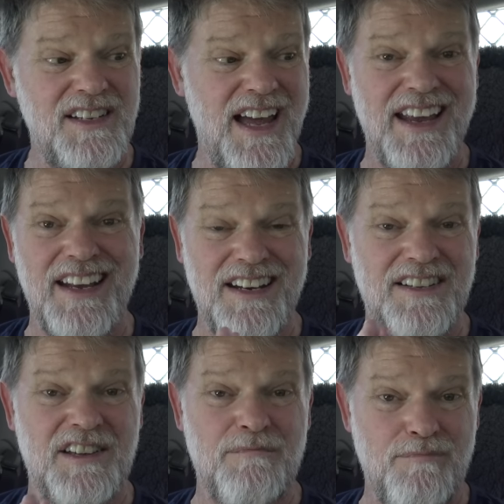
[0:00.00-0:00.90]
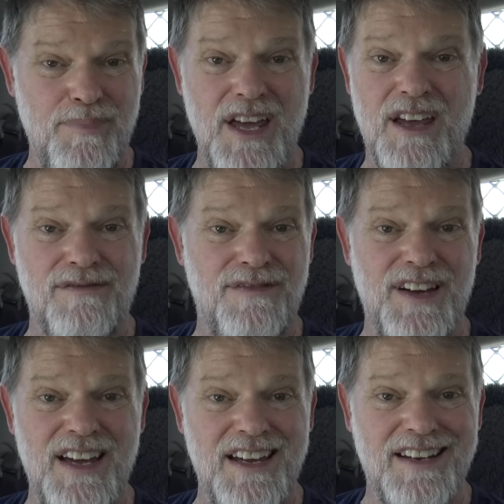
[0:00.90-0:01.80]
and it is a big
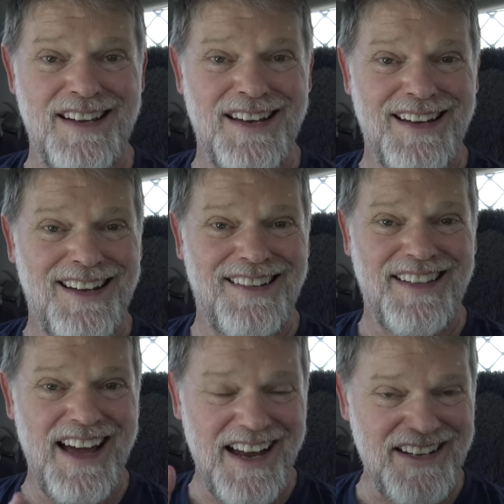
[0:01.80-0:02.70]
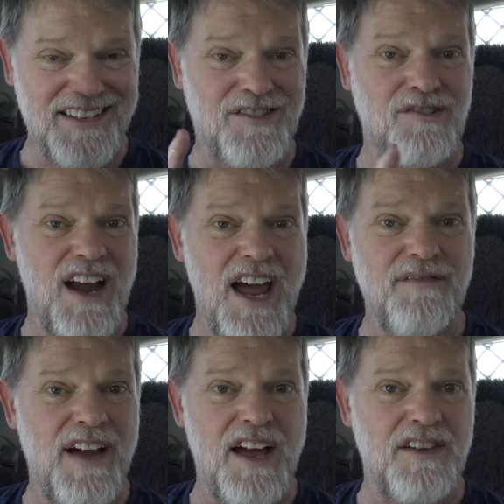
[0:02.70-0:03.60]
feed. That is great
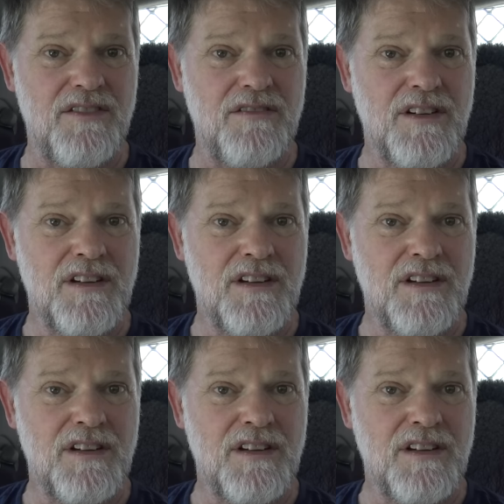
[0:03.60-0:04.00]
value.